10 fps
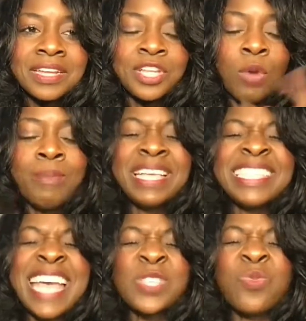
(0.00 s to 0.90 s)
Don't miss
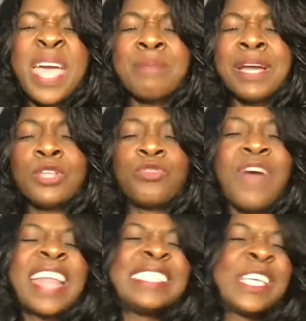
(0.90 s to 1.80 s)
next week, Monday through
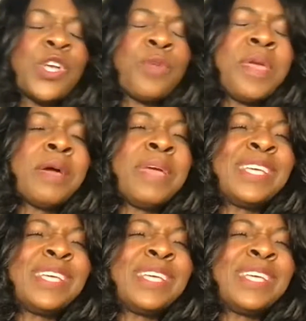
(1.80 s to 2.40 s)
Friday, 6:30 p.m.